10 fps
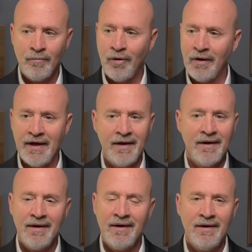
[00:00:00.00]
Boy,
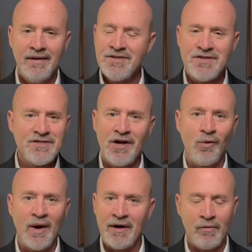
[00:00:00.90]
this is no
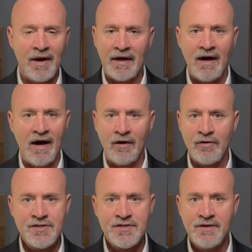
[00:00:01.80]
way to run a
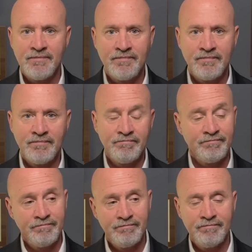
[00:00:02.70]
Congress
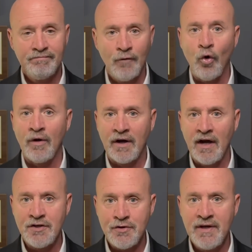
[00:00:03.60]
or a
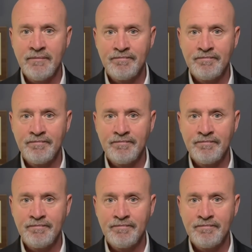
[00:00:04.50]
country.